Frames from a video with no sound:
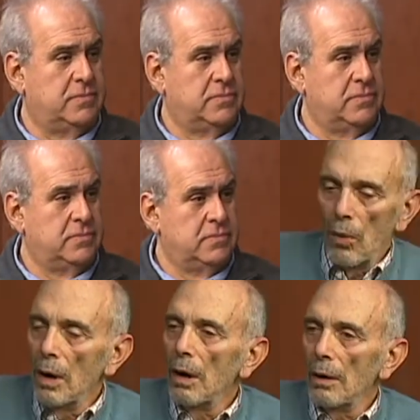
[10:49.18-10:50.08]
There
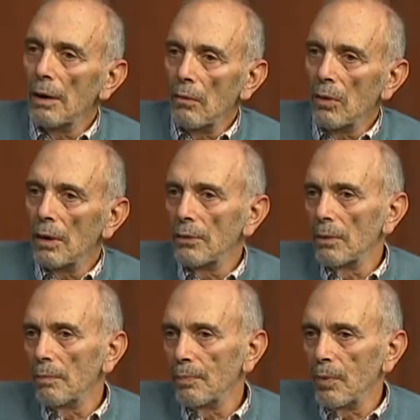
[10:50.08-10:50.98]
were
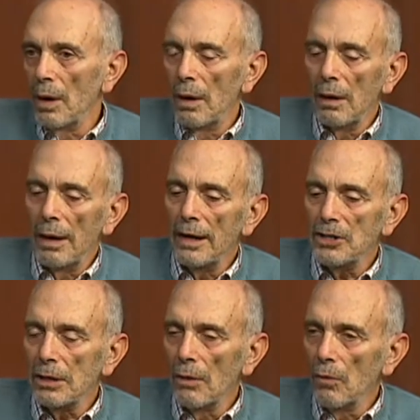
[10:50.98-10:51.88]
other,
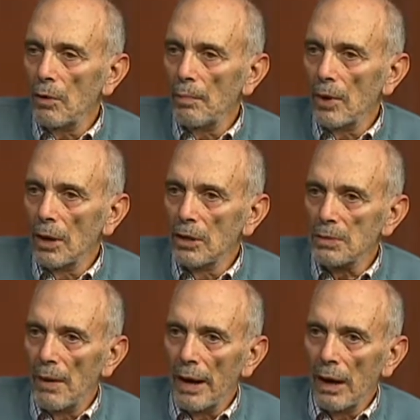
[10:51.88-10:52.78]
actually root beer goes
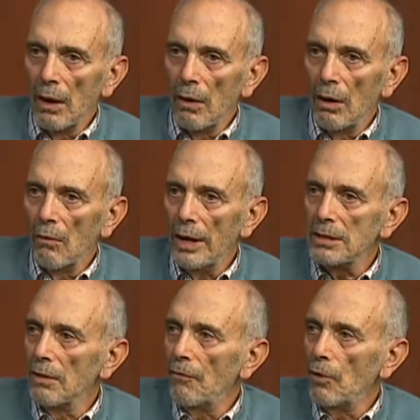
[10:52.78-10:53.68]
back a long way.
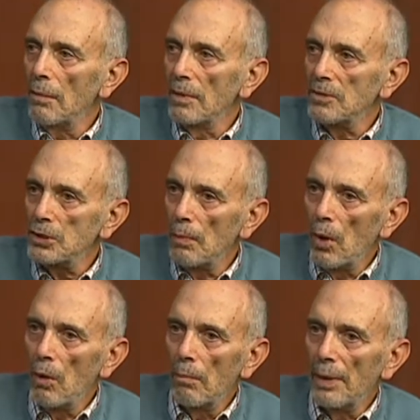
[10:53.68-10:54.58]
It's a form of
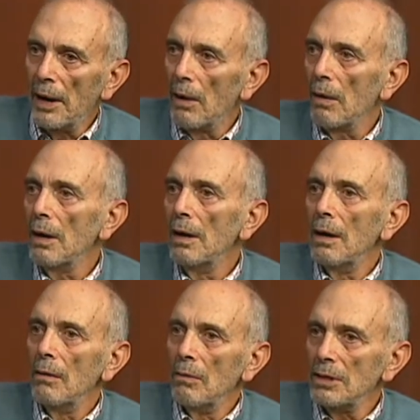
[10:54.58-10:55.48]
small beer,
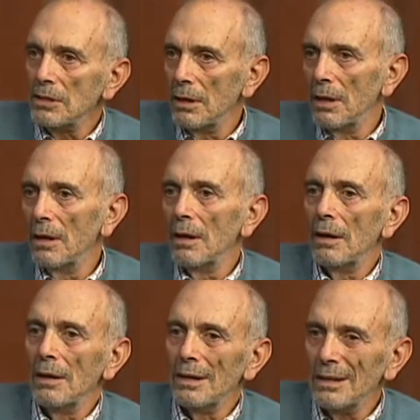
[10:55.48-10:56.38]
which
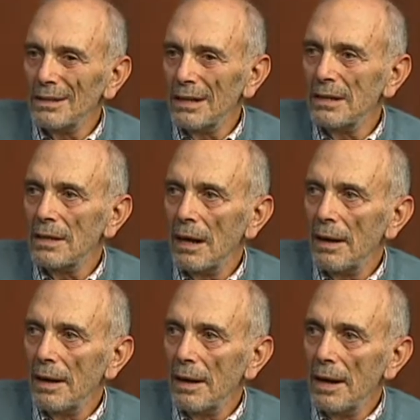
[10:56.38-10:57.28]
is a
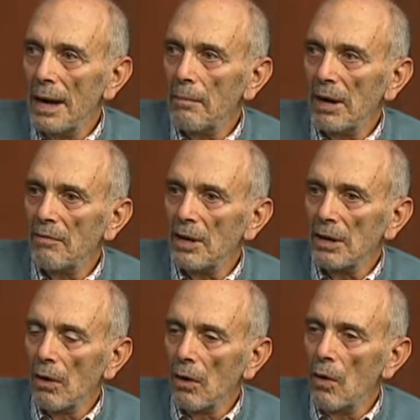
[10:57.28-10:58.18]
name given
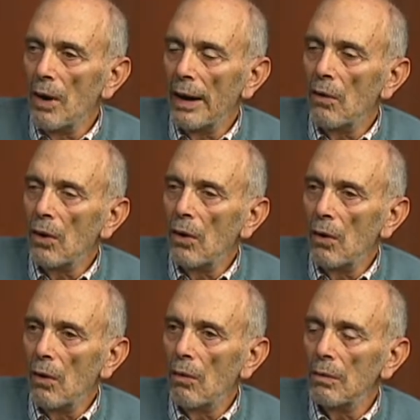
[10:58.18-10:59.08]
to low
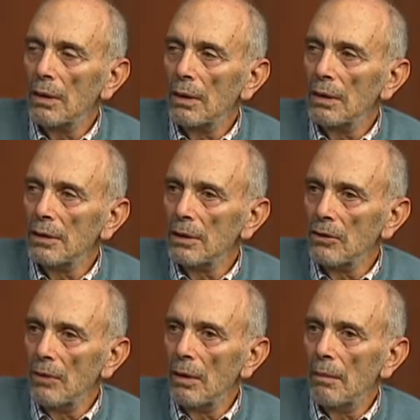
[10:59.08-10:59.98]
alcohol
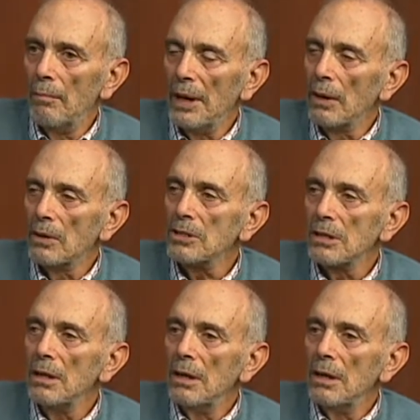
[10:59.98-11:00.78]
beers.